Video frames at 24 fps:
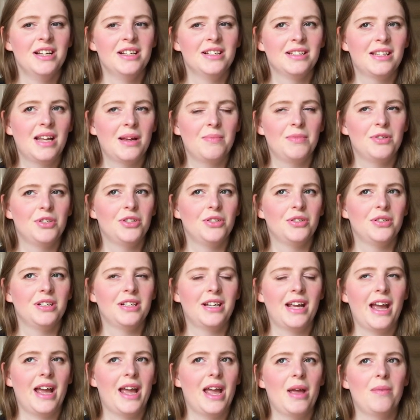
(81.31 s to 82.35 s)
same as you can
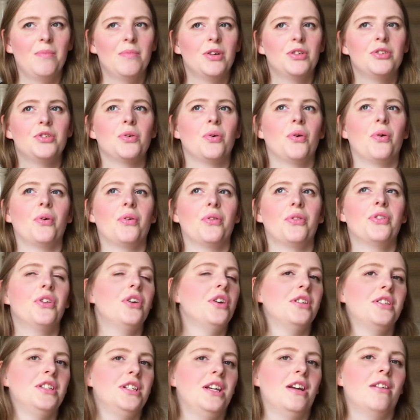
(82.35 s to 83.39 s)
get immature
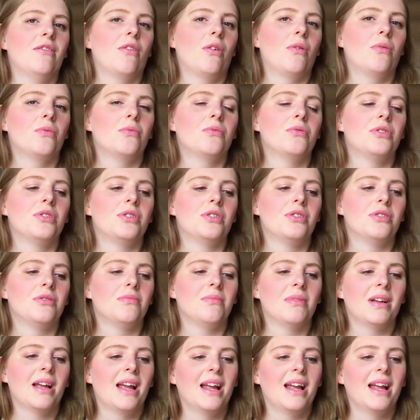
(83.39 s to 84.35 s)
30-year-olds.